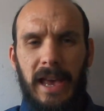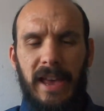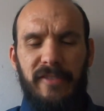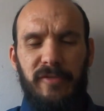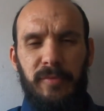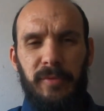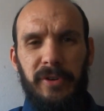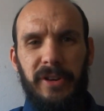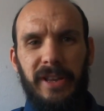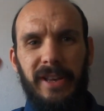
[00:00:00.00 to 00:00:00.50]

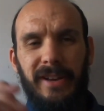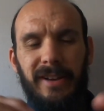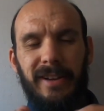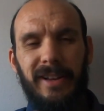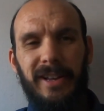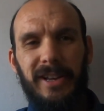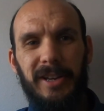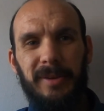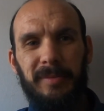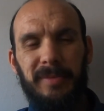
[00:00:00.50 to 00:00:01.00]
everybody, I
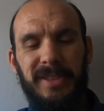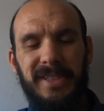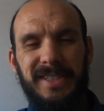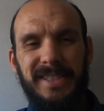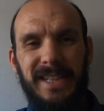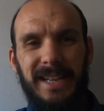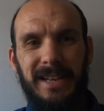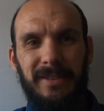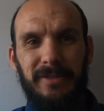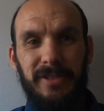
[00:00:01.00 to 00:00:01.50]
hope the
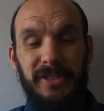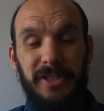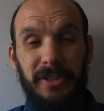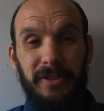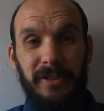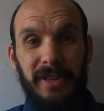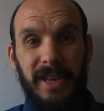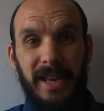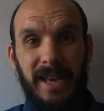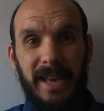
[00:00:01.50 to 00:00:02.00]
sound is
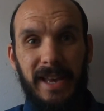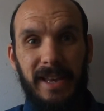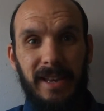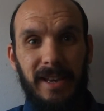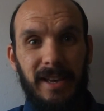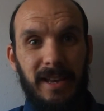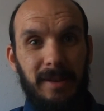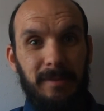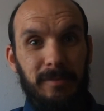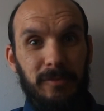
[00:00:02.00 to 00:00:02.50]
okay.
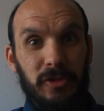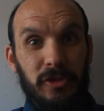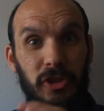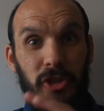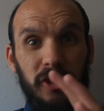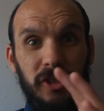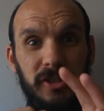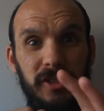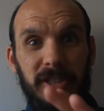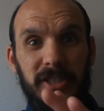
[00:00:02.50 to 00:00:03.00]

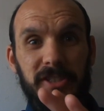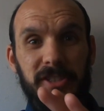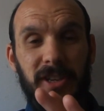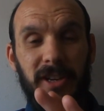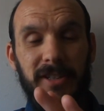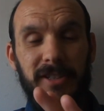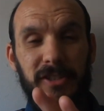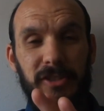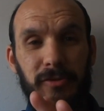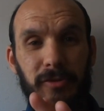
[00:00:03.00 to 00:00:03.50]
Just as I
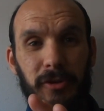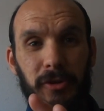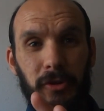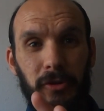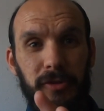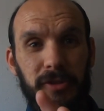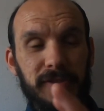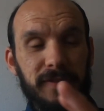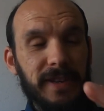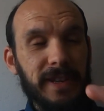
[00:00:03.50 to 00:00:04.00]
started to
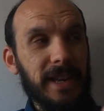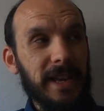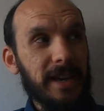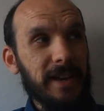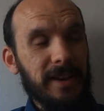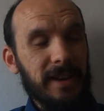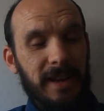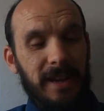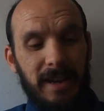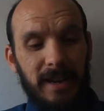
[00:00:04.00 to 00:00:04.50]
record this
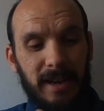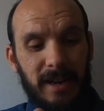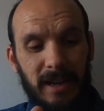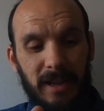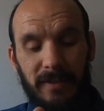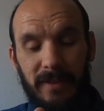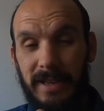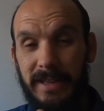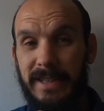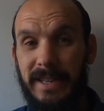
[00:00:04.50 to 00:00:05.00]
video,
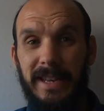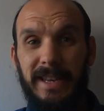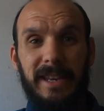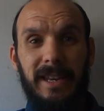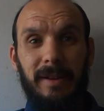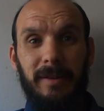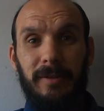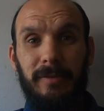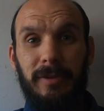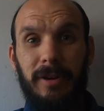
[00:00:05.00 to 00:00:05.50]
they're
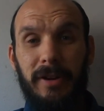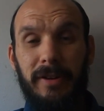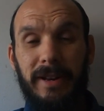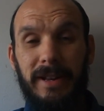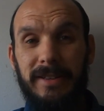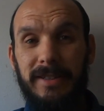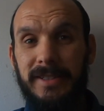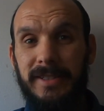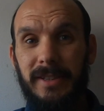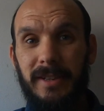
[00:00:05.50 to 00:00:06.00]
digging up the road
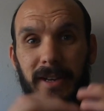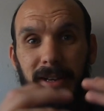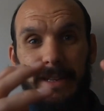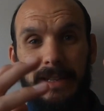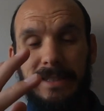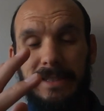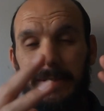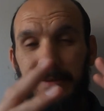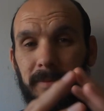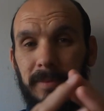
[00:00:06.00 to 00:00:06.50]
outside.
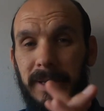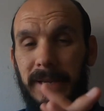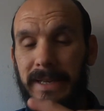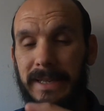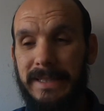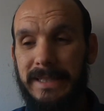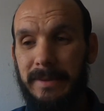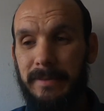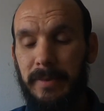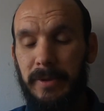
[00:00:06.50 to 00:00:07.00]
It's
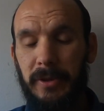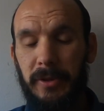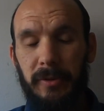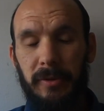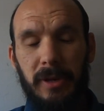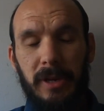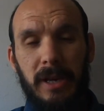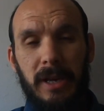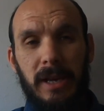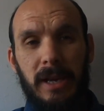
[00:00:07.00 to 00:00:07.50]
completely
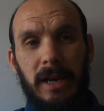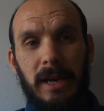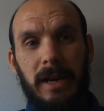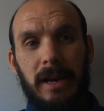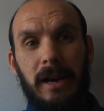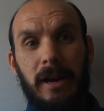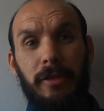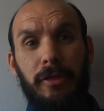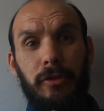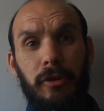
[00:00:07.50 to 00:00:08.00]
typical.
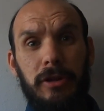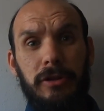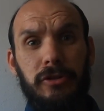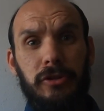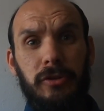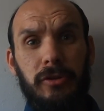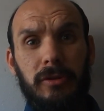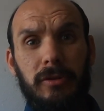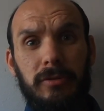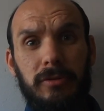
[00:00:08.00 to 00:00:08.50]
I thought I'd
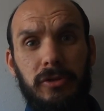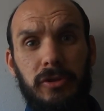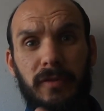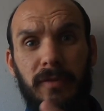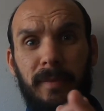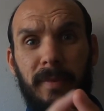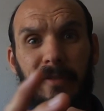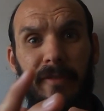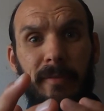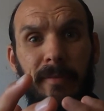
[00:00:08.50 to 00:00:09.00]
do sort
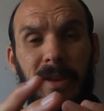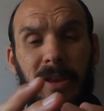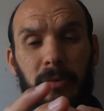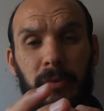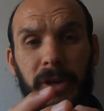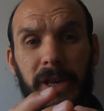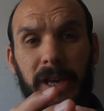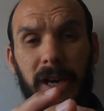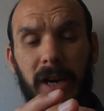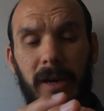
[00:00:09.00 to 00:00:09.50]
of a bit of a
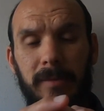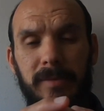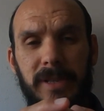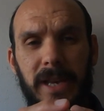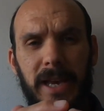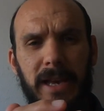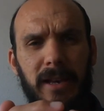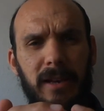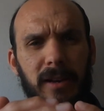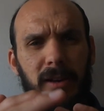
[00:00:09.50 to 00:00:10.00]
midweek
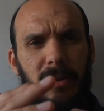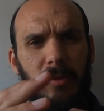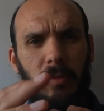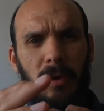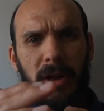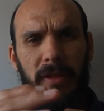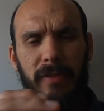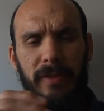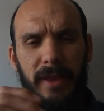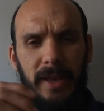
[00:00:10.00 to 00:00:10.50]
update,
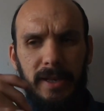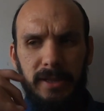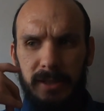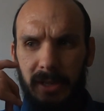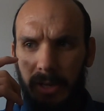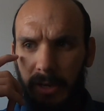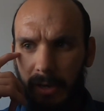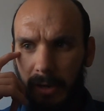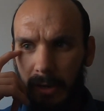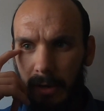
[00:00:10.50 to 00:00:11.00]
where things
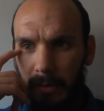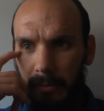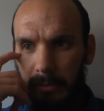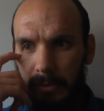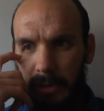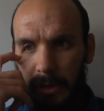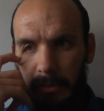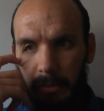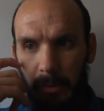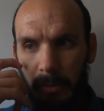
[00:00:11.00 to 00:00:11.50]
are
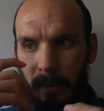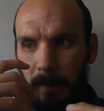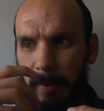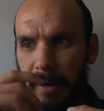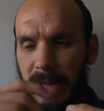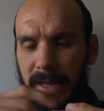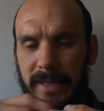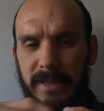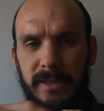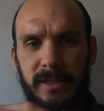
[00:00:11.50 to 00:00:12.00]
and what my
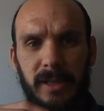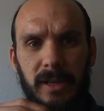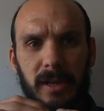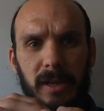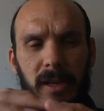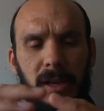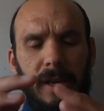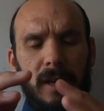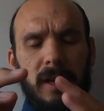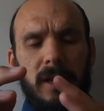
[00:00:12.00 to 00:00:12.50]
plans are.